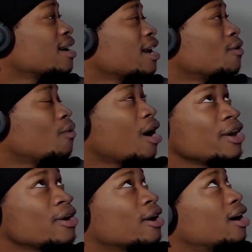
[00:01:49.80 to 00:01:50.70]
And while
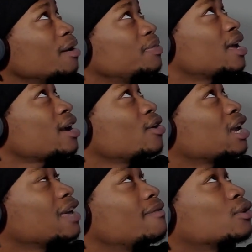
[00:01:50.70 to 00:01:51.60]
you're up there, you're
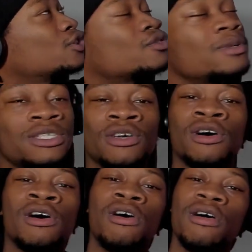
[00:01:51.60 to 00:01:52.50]
giving the streets
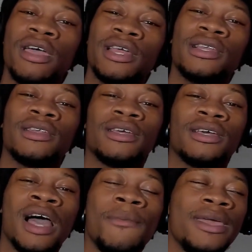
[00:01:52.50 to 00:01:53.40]
your heart.
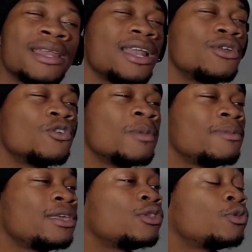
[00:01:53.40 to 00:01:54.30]
I mean, I know
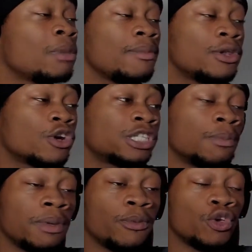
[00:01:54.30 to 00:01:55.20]
maybe there are
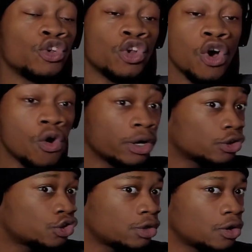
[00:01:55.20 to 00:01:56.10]
some people you know on
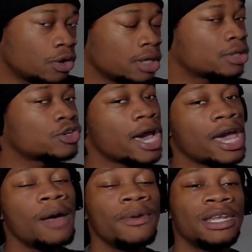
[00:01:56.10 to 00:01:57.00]
the street. You could try
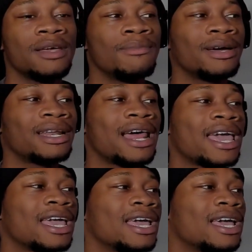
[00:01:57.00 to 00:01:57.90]
helping them, but
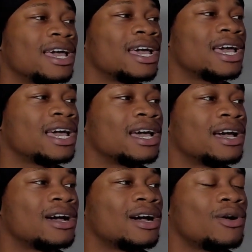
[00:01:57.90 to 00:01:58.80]
like,
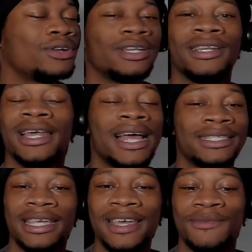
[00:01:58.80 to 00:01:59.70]
other than that,
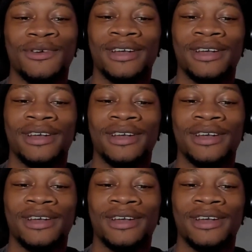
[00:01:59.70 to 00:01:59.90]
that's it, bro.